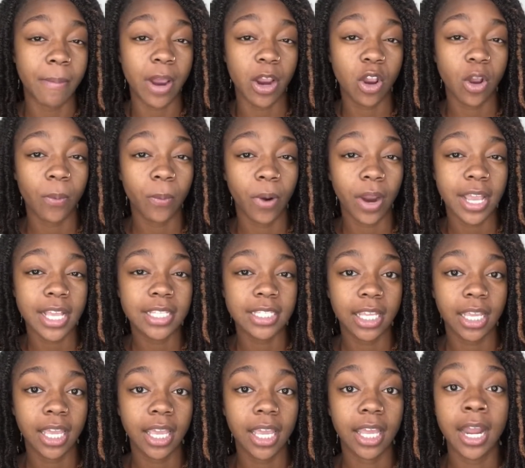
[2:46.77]
micro braids
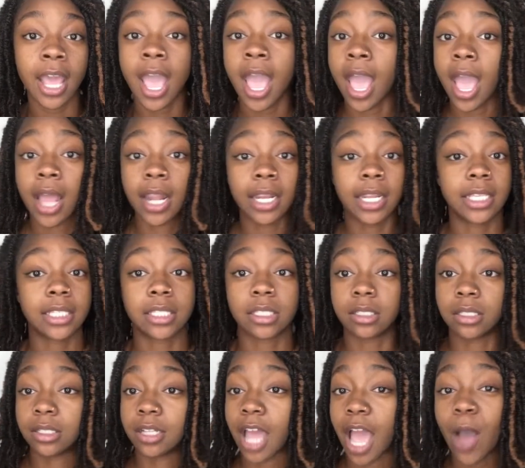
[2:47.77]
in,
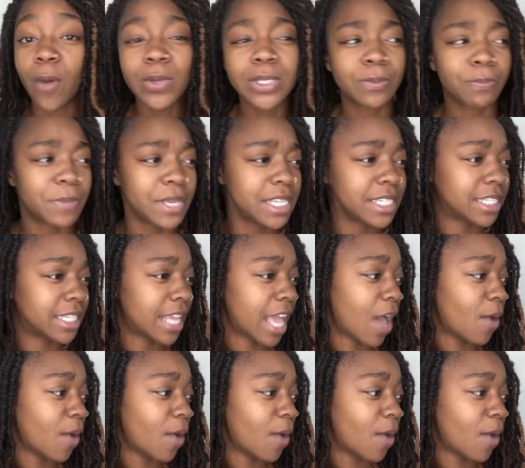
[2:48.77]
listen, I was busy.